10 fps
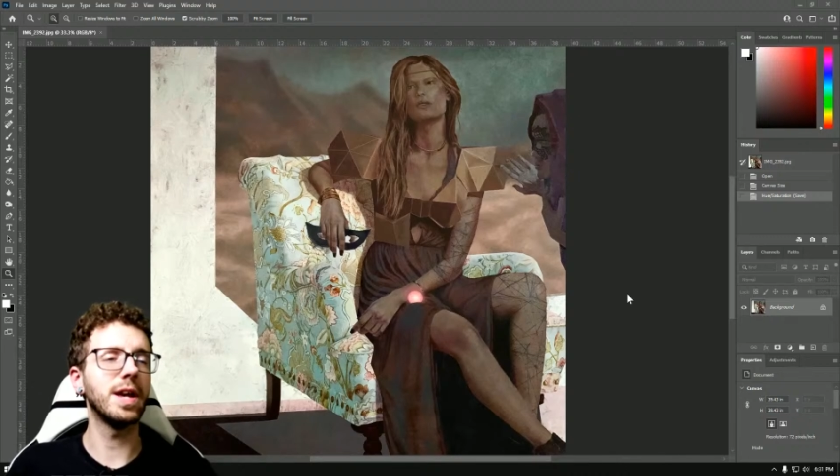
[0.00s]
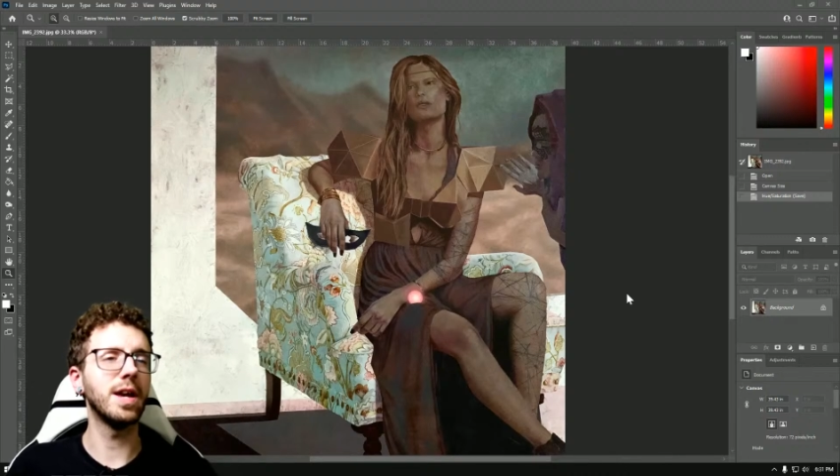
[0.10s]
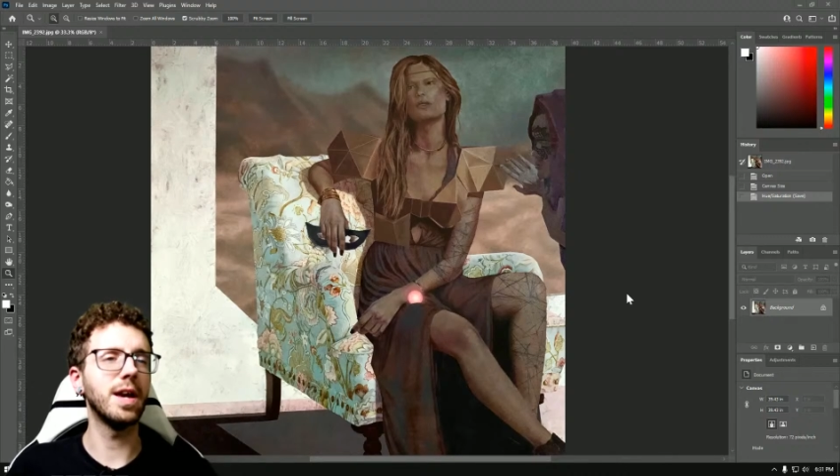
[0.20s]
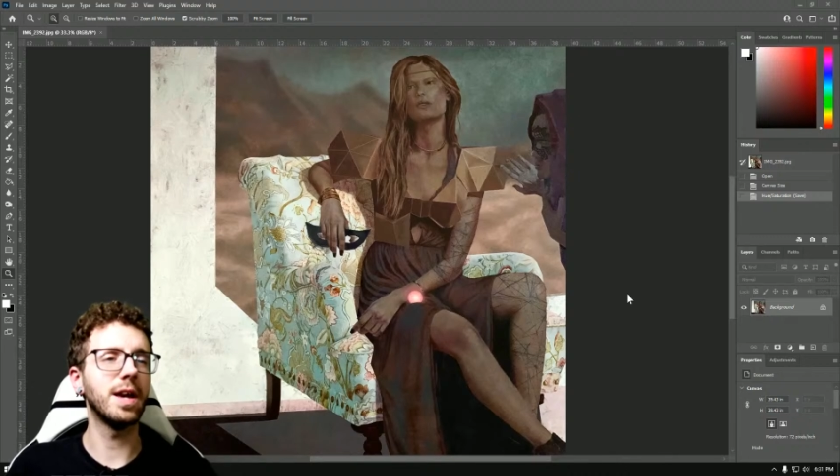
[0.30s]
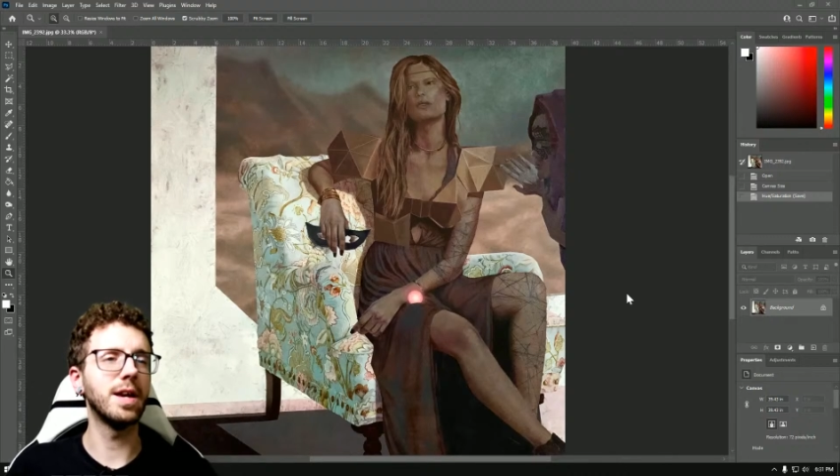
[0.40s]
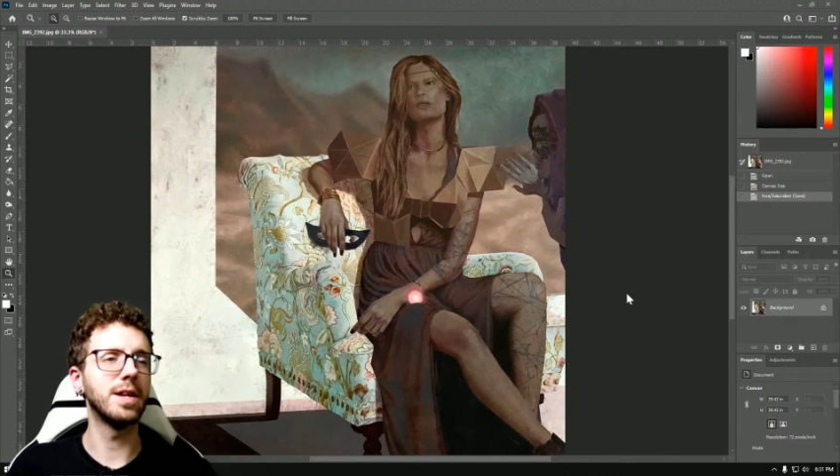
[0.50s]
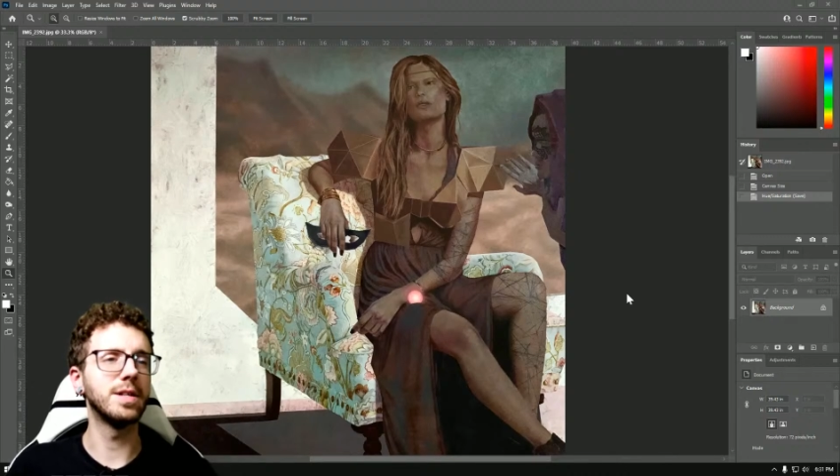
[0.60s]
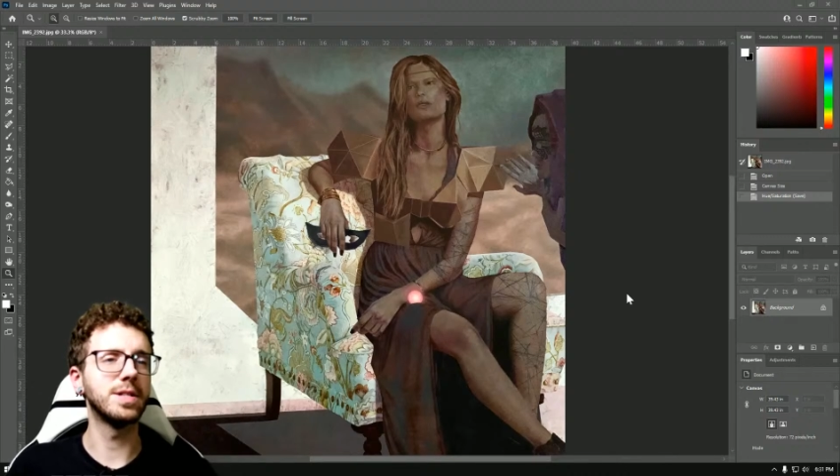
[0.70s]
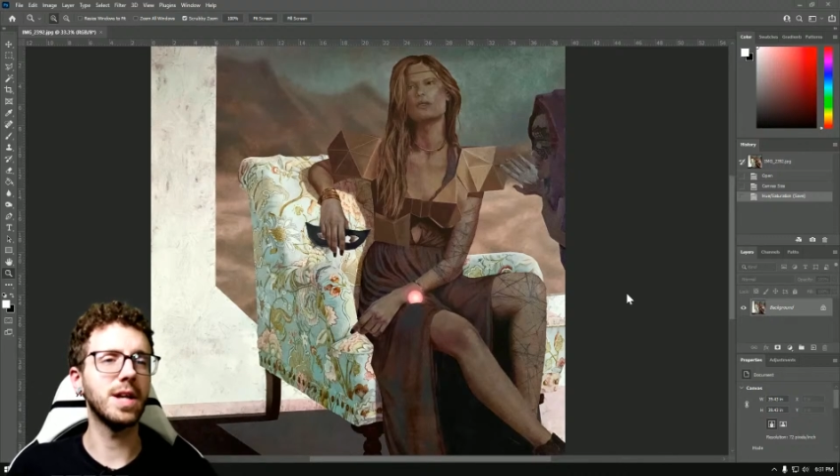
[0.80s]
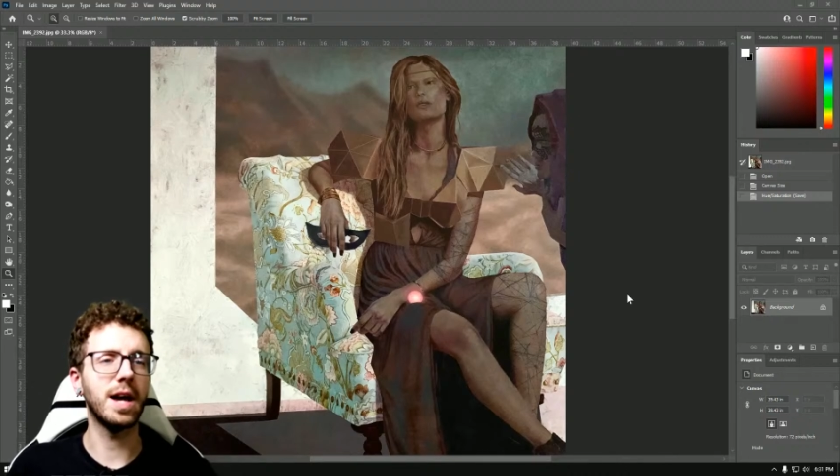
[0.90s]

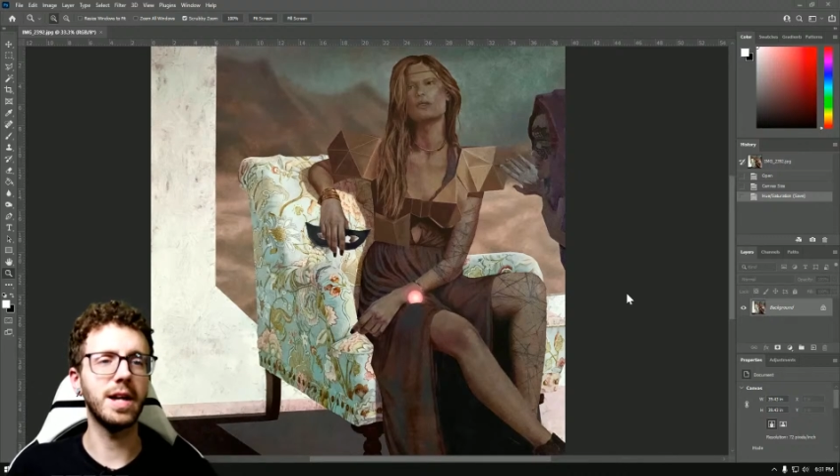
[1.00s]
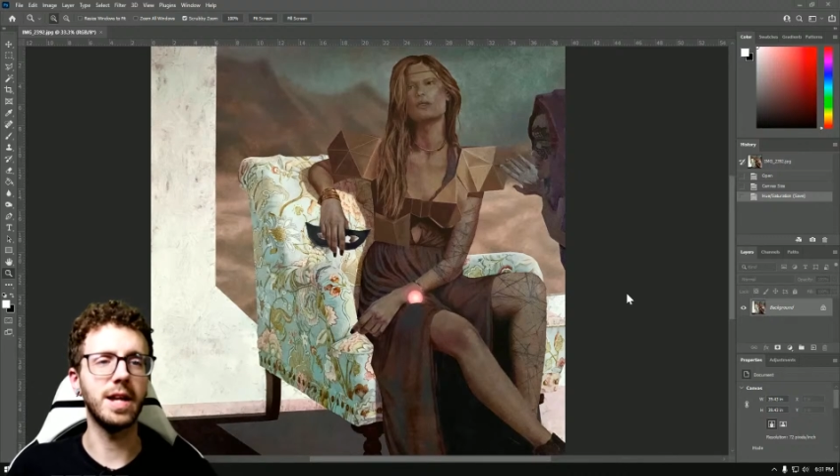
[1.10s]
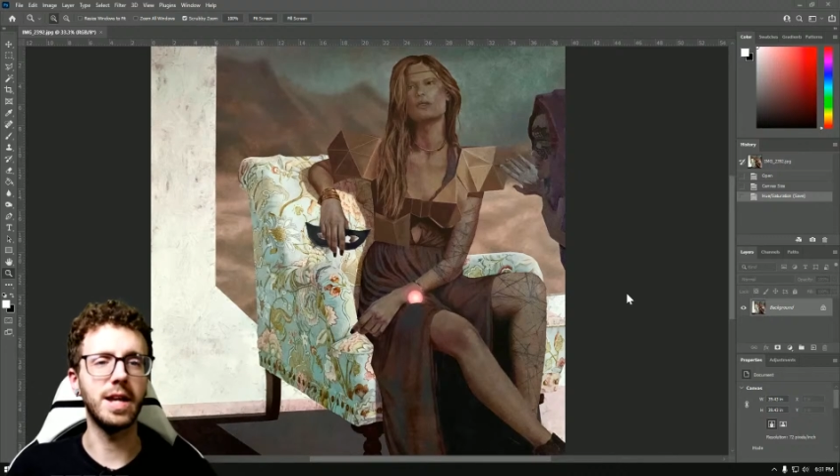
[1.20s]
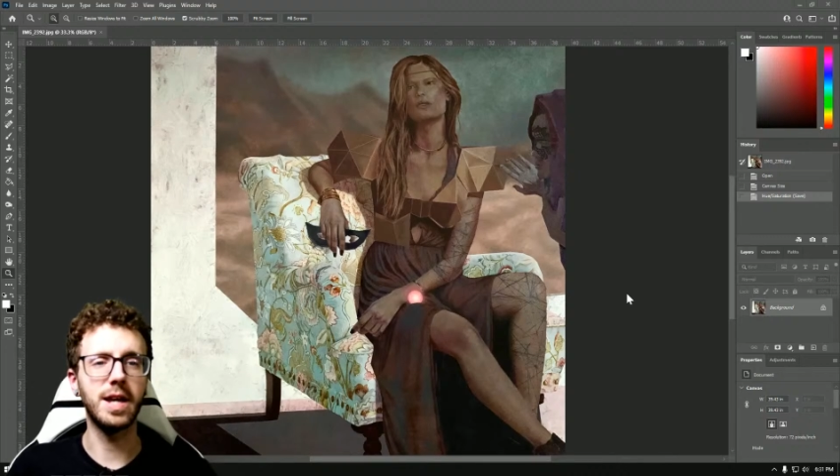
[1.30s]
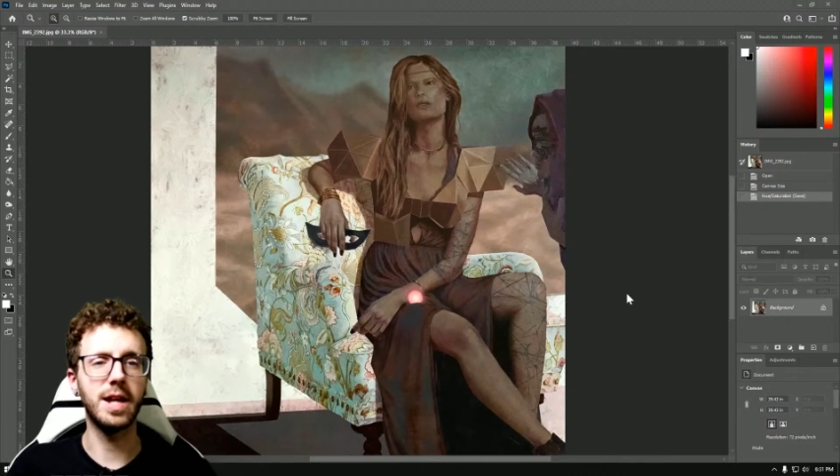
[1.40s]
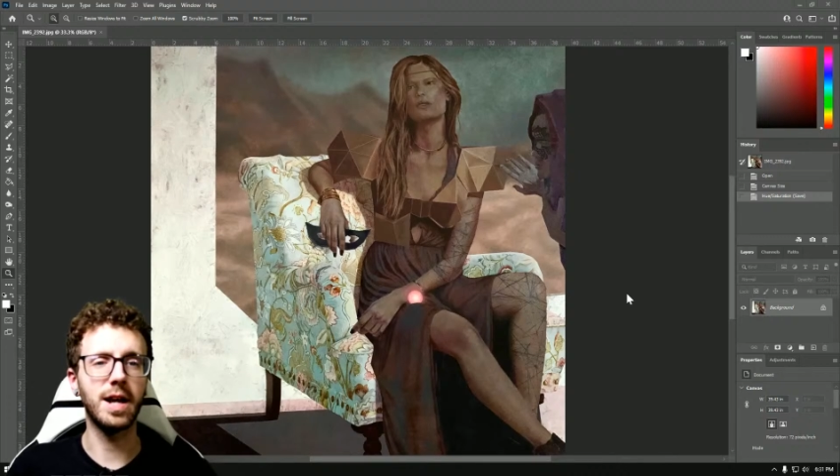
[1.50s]
as I can get,